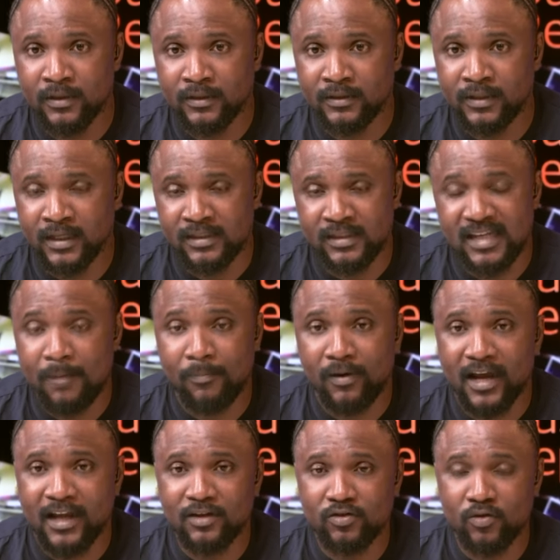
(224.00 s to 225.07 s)
that is
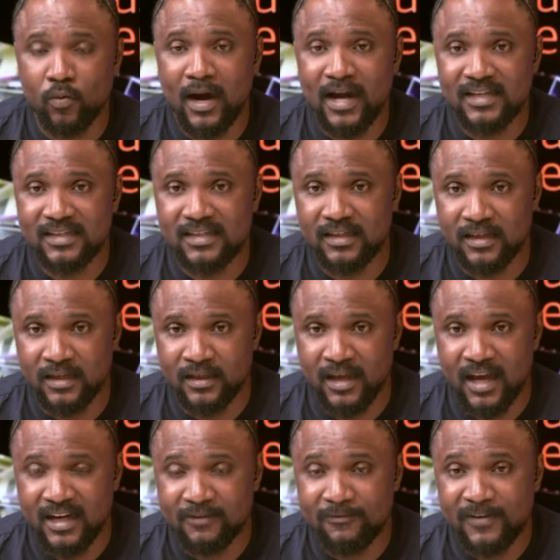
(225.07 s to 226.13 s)
applying to YC,
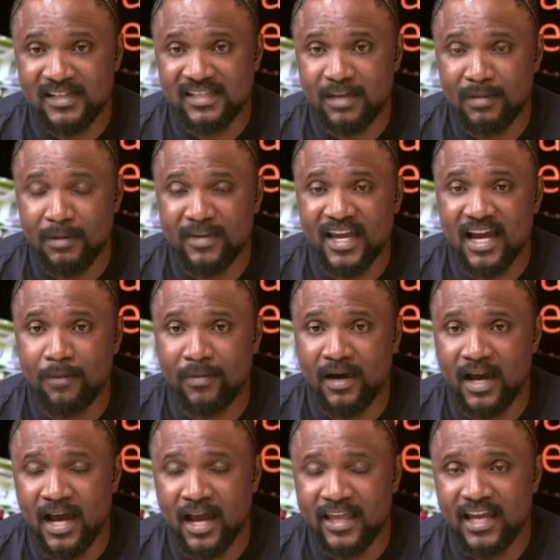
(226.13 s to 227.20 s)
and the first time I'm here,
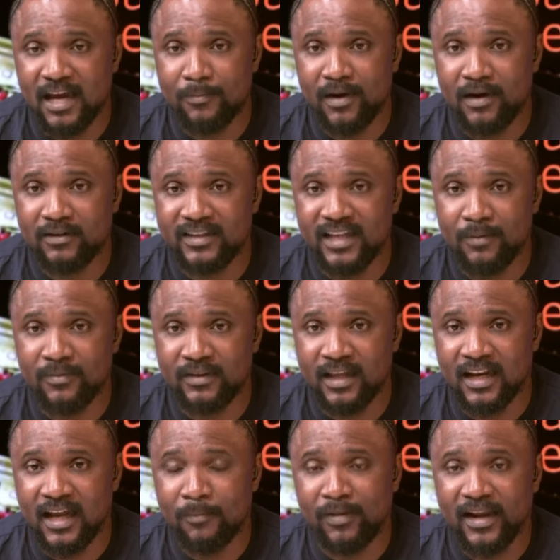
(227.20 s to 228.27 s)
I hear about them
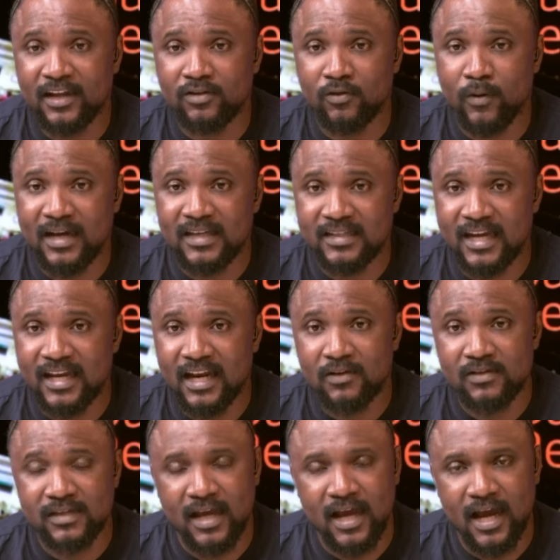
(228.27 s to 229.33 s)
that are applying to YC, I now
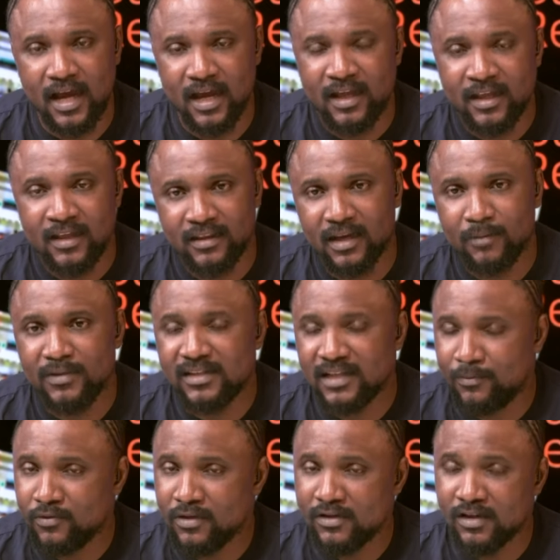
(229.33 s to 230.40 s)
say, ah, that means
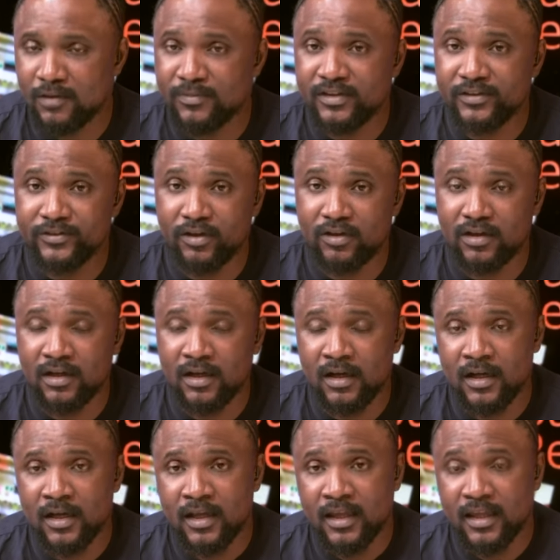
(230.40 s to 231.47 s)
I'm doing something wrong
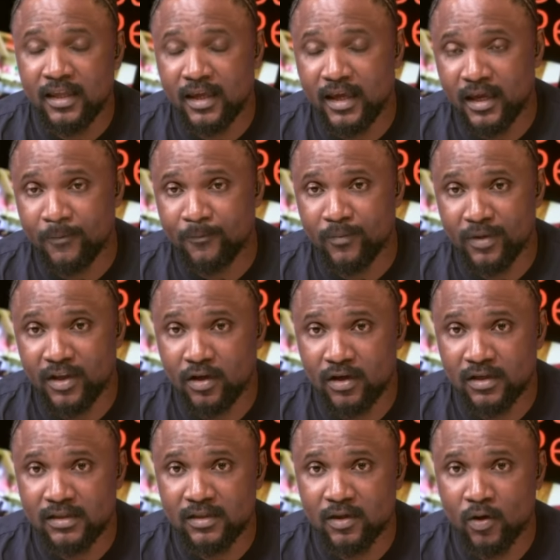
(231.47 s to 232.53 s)
here
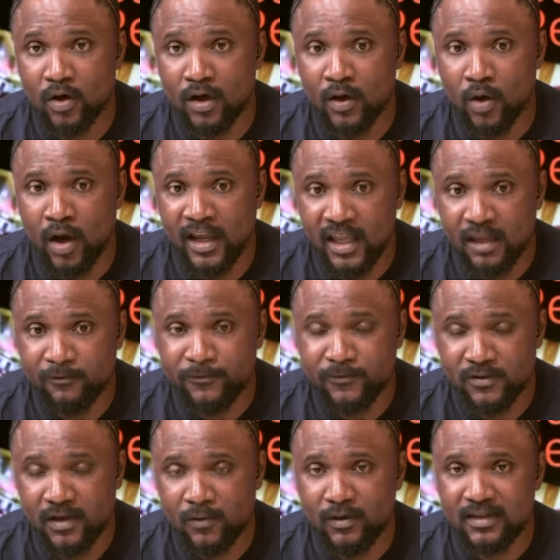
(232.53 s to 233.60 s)
because if
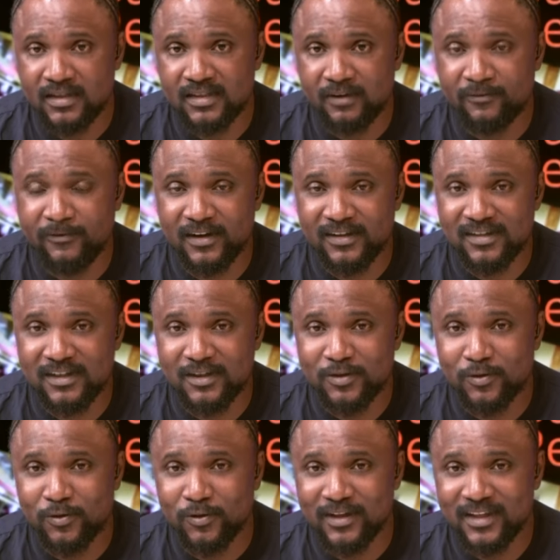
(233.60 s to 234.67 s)
someone in San
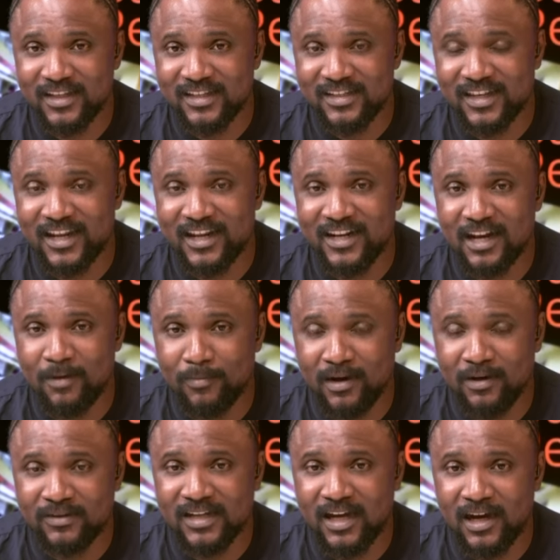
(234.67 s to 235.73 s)
Francisco is learning
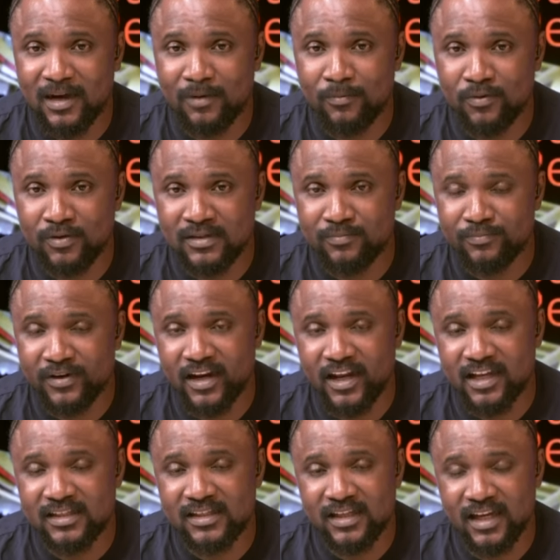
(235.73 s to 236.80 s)
about our most
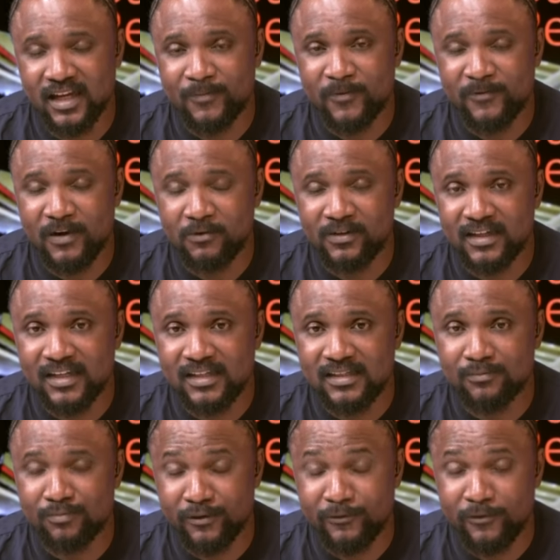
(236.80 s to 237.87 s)
brilliant um, founders
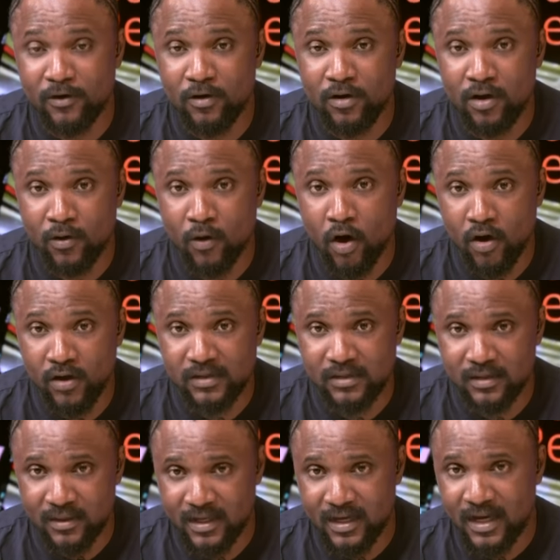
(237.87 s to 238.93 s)
before us
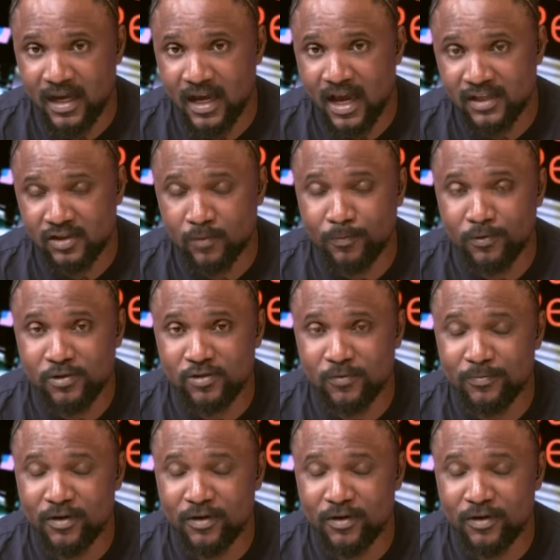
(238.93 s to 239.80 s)
that are supposed to be